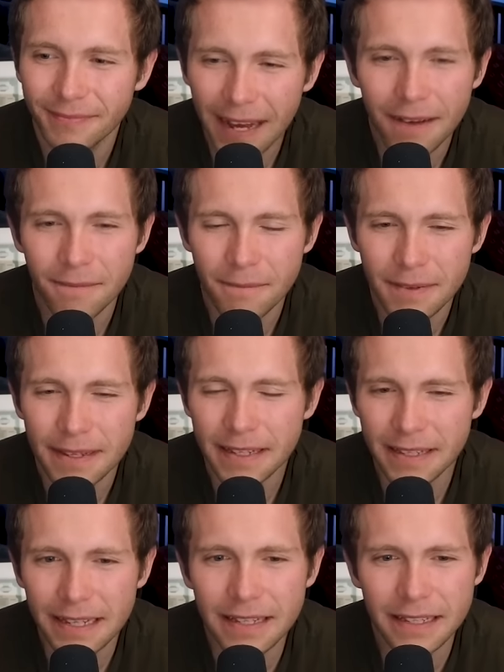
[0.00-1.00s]
Yeah.
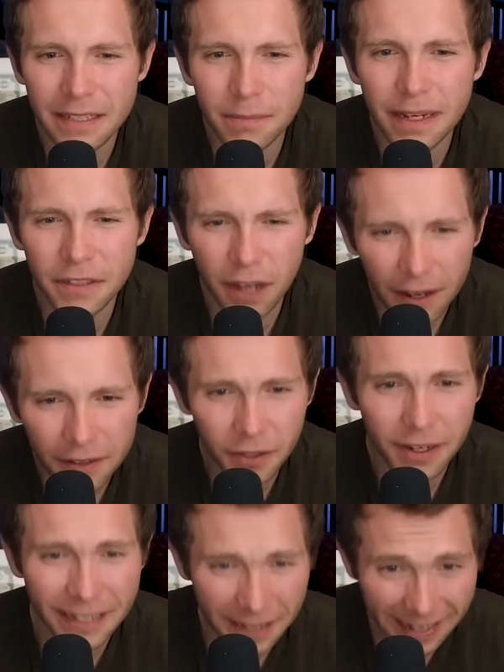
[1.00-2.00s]
That, that, that's my
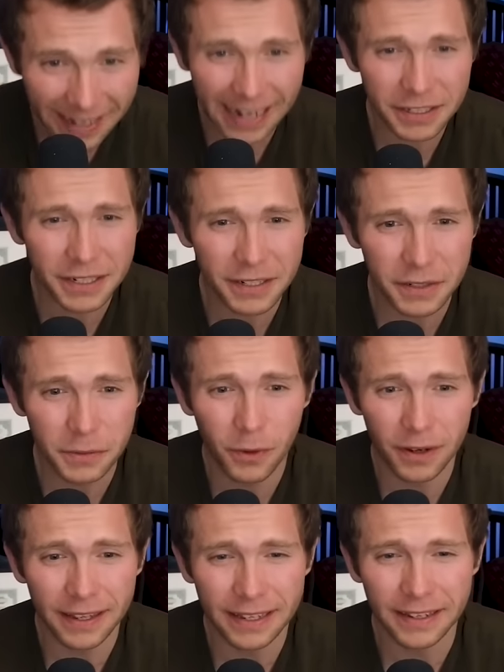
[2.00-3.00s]
so it, it, actually goes to
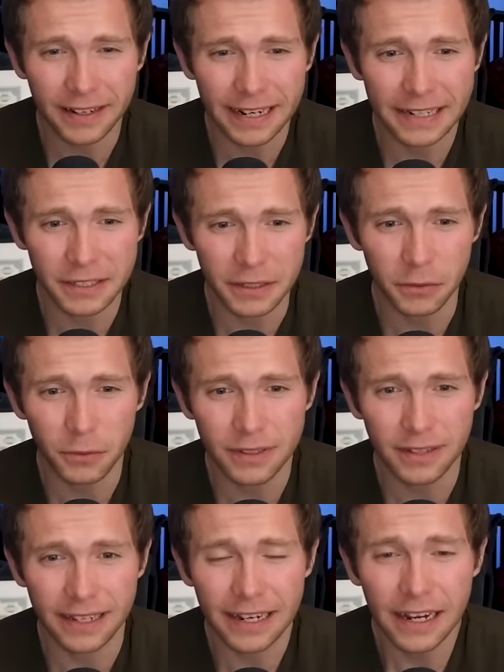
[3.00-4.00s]
one thing that I actually
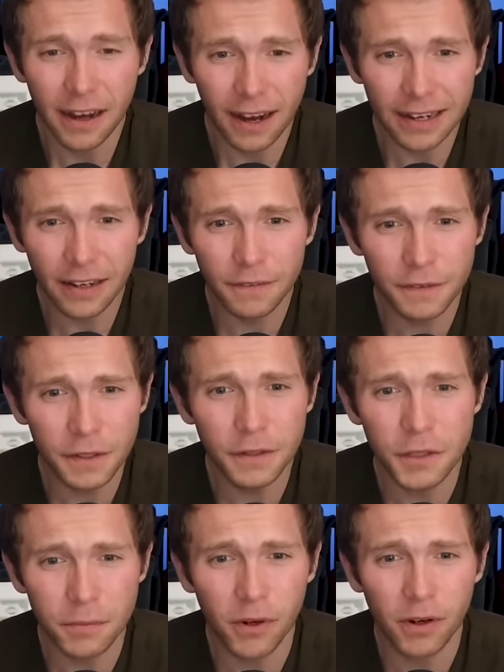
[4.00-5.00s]
always like. I love huge